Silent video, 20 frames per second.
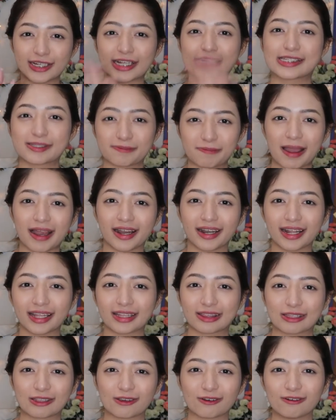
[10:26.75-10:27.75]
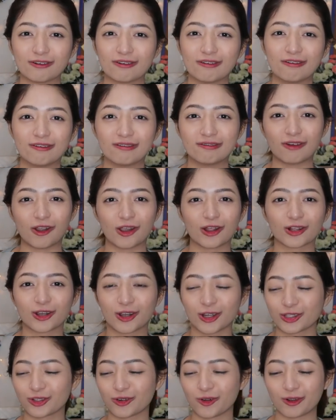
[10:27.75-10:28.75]
transparent yung oil
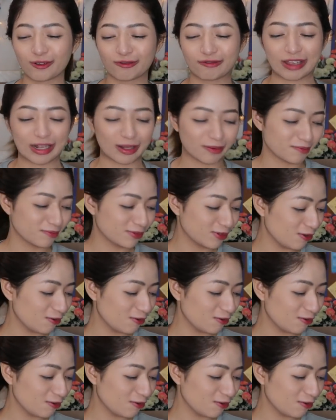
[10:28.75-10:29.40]
control film.